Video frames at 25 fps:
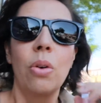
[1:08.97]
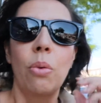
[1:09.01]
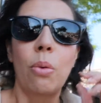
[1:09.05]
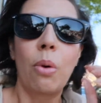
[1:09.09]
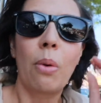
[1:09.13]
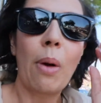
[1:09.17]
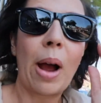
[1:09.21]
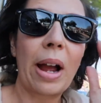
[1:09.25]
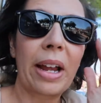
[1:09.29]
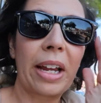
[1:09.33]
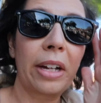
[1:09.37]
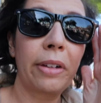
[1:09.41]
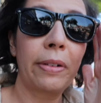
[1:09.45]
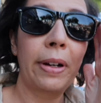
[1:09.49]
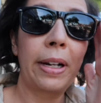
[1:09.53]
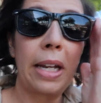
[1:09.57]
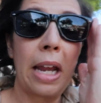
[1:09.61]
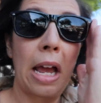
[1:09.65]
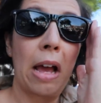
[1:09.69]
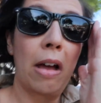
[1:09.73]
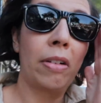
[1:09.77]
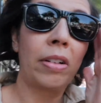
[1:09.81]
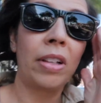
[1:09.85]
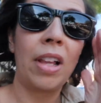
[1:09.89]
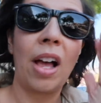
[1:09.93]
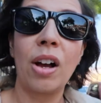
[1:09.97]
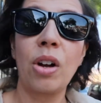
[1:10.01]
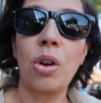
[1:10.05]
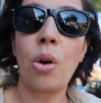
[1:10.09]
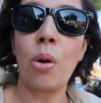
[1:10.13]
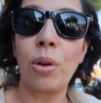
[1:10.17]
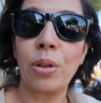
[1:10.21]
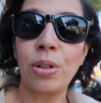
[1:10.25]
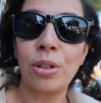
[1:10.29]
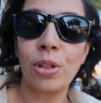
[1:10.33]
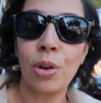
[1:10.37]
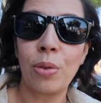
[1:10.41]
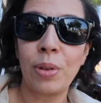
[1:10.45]
We're walking right now along
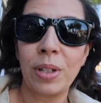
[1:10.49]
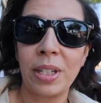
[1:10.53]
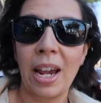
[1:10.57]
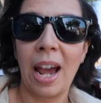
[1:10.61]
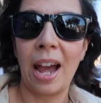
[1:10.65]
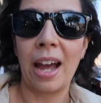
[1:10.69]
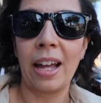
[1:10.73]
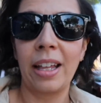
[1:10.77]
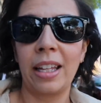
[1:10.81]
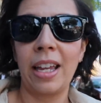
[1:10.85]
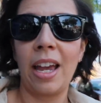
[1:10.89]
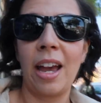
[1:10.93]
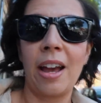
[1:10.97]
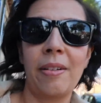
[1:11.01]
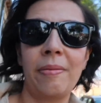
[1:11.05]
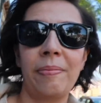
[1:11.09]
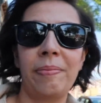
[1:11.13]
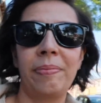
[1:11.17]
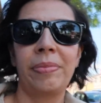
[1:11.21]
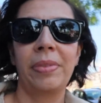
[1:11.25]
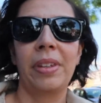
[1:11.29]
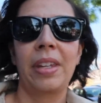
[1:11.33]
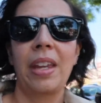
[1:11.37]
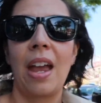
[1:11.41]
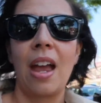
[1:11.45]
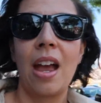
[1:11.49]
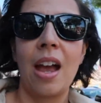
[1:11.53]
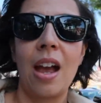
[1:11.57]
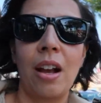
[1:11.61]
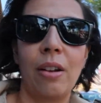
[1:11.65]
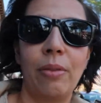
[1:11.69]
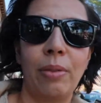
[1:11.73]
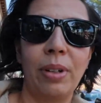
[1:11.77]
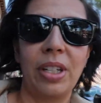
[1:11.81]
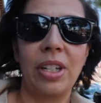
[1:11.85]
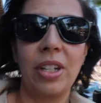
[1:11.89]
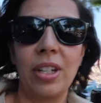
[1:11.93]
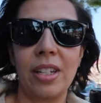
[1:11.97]
Corso Italia,
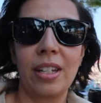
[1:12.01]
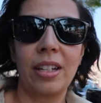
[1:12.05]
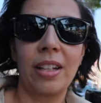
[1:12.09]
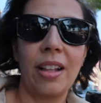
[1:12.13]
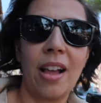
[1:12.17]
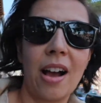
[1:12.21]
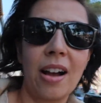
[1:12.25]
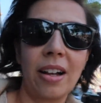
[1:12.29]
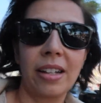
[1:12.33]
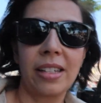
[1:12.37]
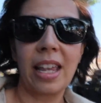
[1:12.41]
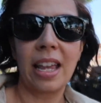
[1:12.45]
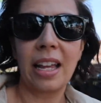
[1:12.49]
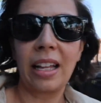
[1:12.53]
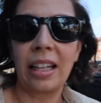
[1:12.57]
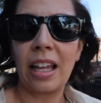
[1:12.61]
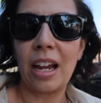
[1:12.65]
which is along St.